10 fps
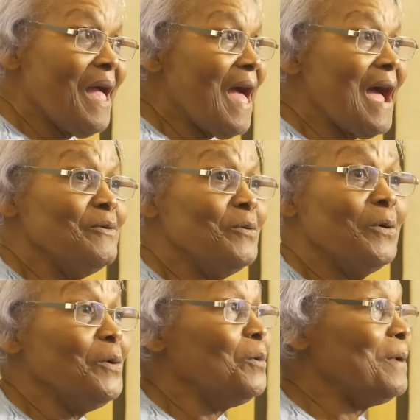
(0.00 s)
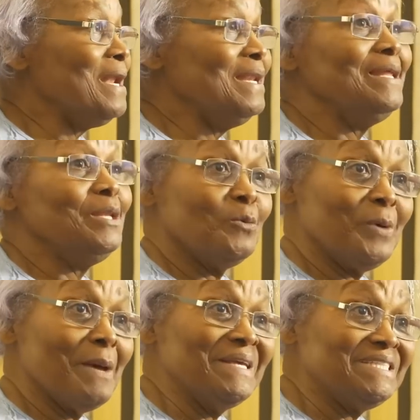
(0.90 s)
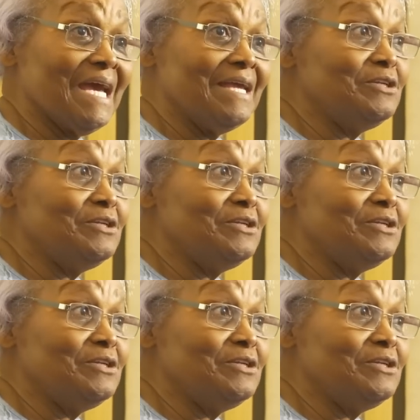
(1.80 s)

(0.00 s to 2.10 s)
And when did we hear me say it?